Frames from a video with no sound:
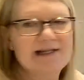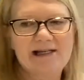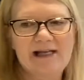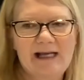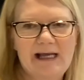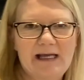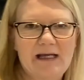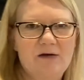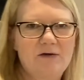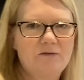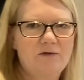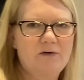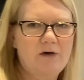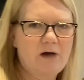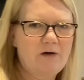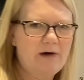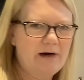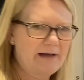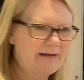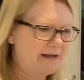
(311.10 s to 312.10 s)
say,
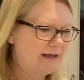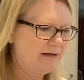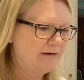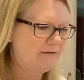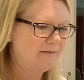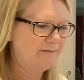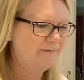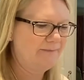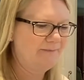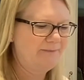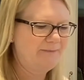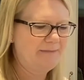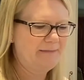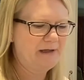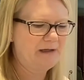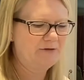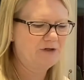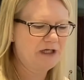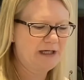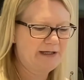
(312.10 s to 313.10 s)
all right then,
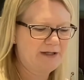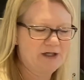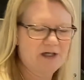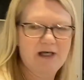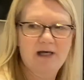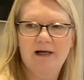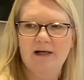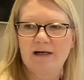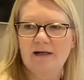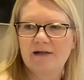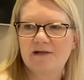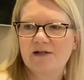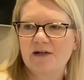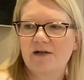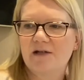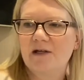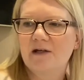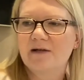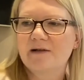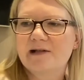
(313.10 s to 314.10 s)
I'll change colour so
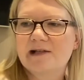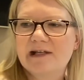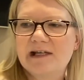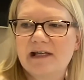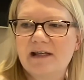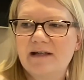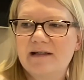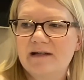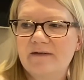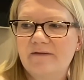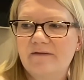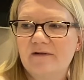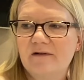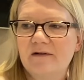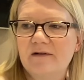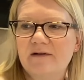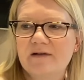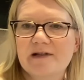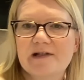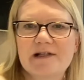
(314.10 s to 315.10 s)
you can see the
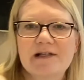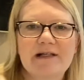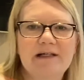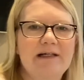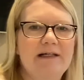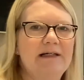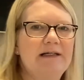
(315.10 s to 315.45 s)
difference.